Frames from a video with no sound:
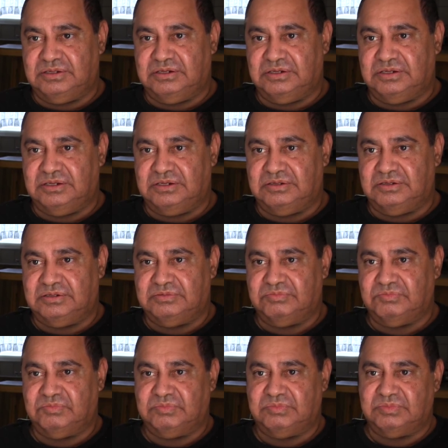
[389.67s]
Yeah,
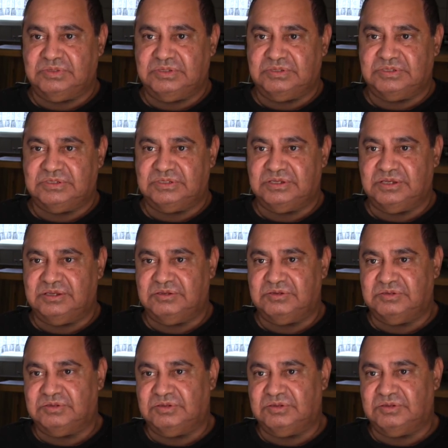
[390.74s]
say